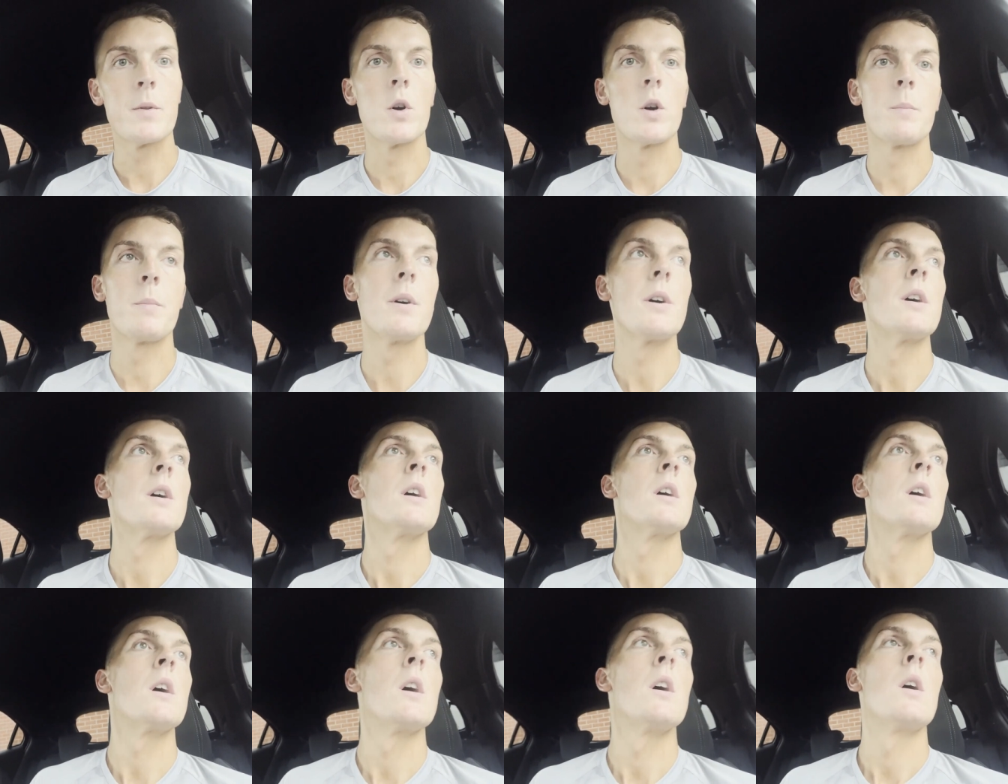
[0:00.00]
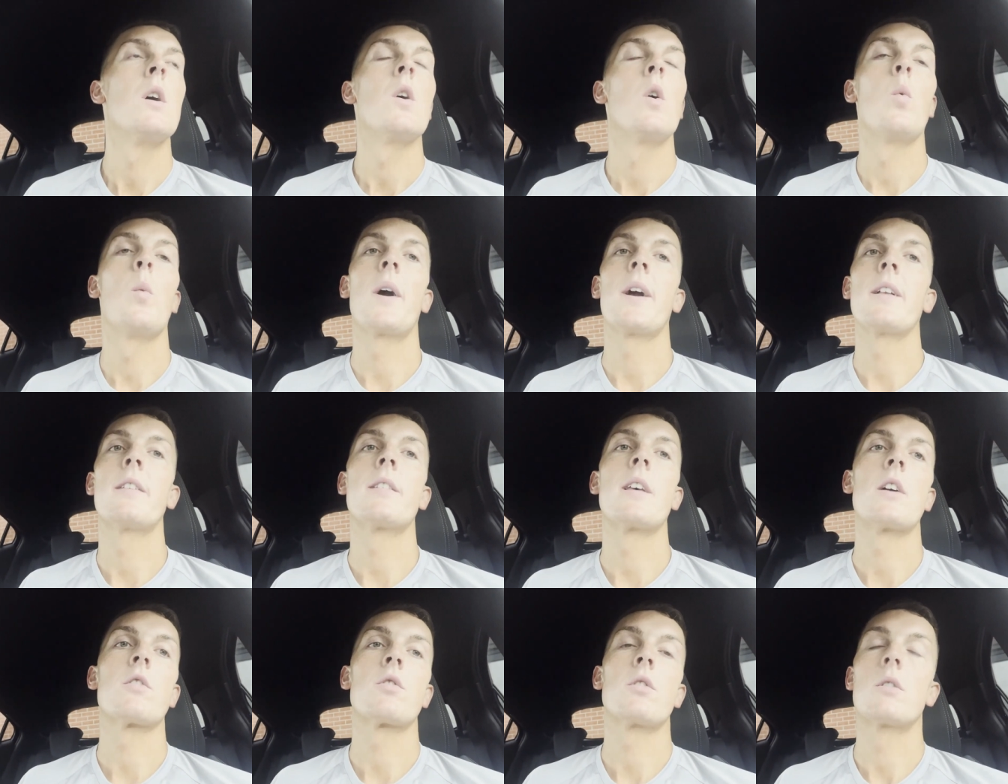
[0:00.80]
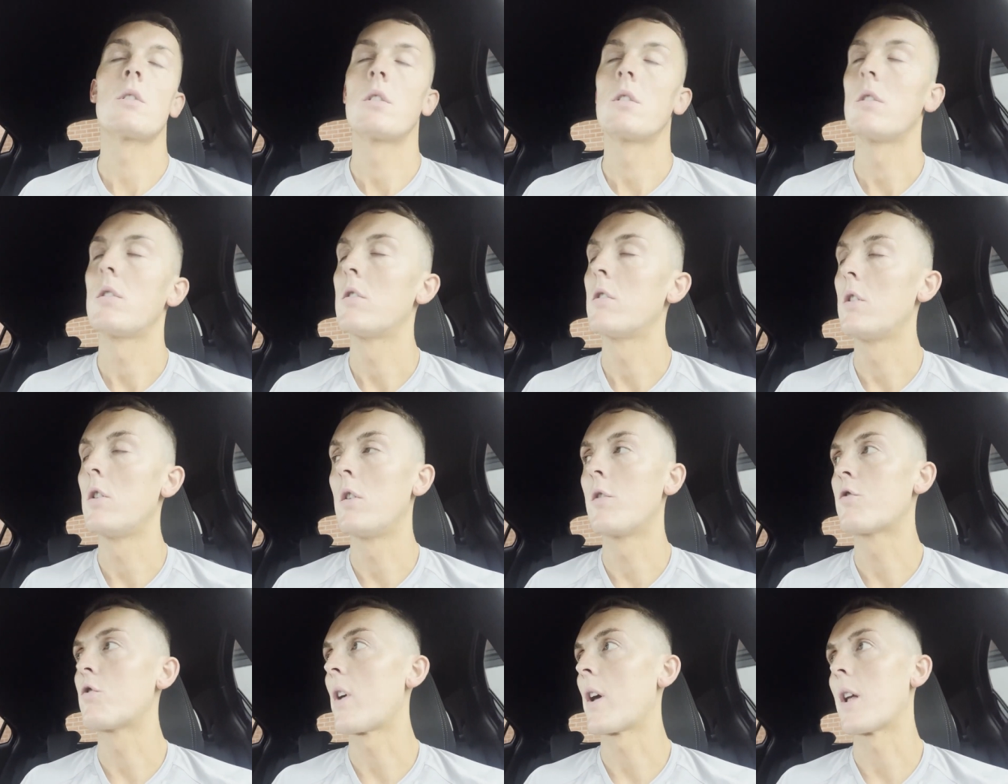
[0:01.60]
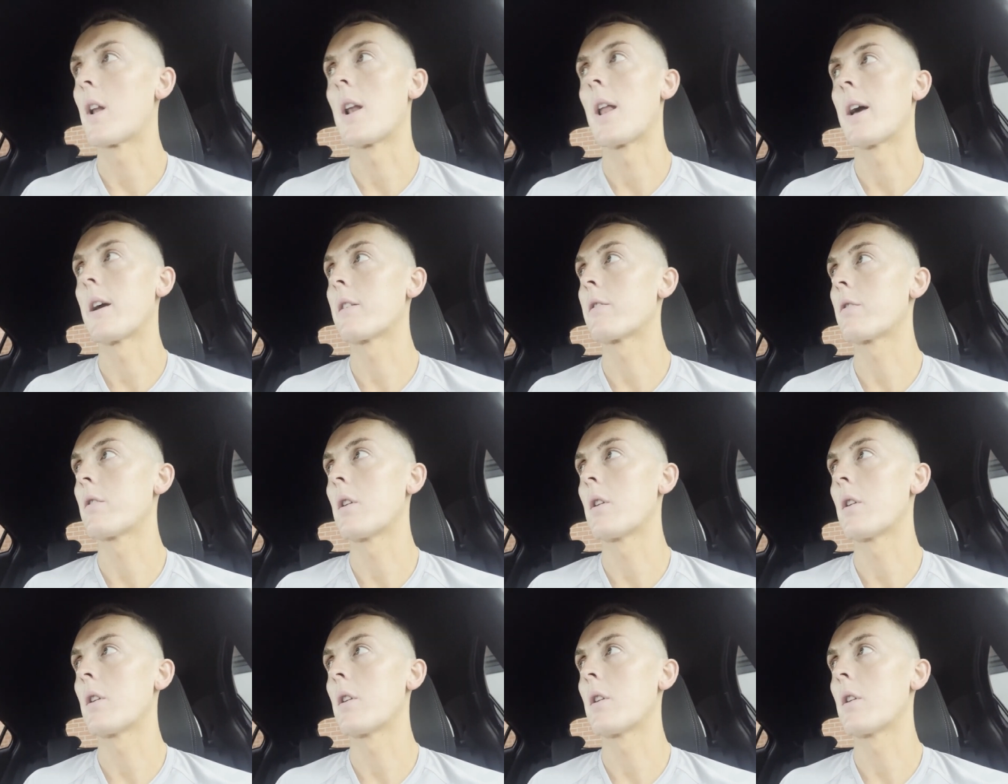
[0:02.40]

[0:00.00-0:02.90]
up weighted session. Love training legs.